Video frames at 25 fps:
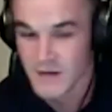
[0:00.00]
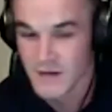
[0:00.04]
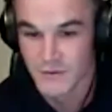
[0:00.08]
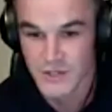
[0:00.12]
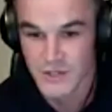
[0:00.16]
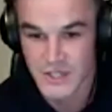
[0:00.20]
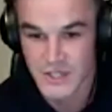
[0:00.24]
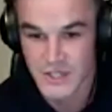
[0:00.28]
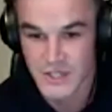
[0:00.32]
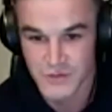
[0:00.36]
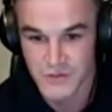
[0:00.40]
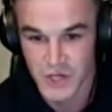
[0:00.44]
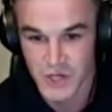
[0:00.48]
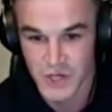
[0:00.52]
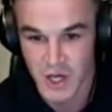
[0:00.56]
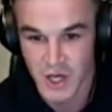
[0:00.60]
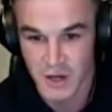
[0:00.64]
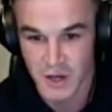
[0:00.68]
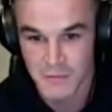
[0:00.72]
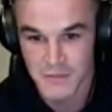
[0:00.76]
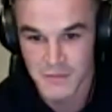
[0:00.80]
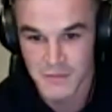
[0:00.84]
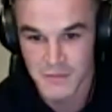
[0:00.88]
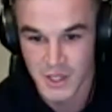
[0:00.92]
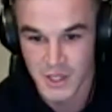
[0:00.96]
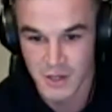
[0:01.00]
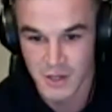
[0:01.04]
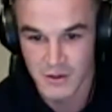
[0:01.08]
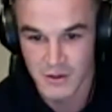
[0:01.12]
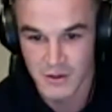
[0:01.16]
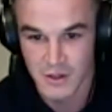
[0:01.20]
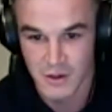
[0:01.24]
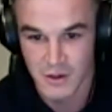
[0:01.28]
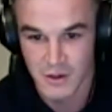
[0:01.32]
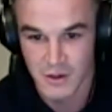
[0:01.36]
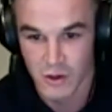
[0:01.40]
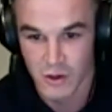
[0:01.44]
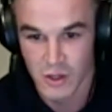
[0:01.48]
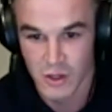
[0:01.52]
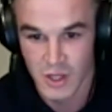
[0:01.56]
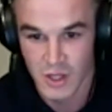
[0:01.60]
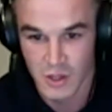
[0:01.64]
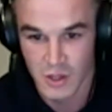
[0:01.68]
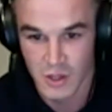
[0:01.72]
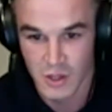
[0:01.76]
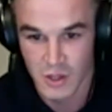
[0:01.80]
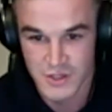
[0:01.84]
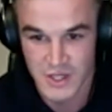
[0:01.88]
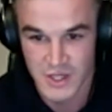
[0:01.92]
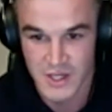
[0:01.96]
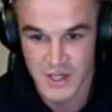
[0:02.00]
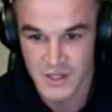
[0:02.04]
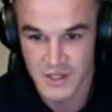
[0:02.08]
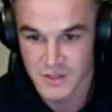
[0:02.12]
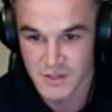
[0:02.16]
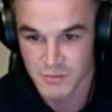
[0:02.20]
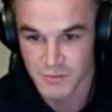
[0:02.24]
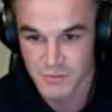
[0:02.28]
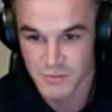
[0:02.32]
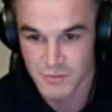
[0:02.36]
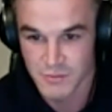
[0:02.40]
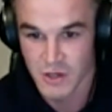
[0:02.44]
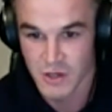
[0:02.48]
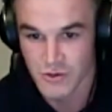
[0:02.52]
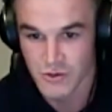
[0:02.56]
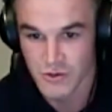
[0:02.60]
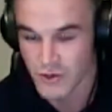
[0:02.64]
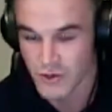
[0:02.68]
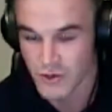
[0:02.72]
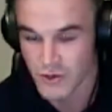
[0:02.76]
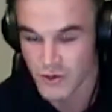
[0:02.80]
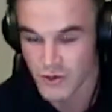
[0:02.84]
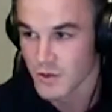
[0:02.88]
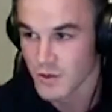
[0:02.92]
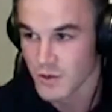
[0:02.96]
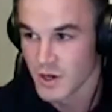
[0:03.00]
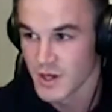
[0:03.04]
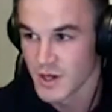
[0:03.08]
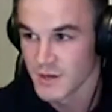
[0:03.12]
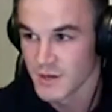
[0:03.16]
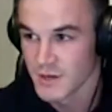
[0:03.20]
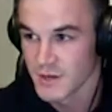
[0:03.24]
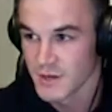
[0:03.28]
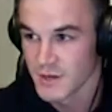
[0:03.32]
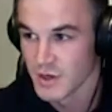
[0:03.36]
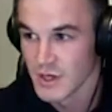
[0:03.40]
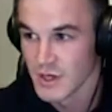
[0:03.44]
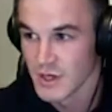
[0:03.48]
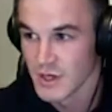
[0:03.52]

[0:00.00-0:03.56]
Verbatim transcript: Will any of us have jobs? You know, the, all those things were going through your mind.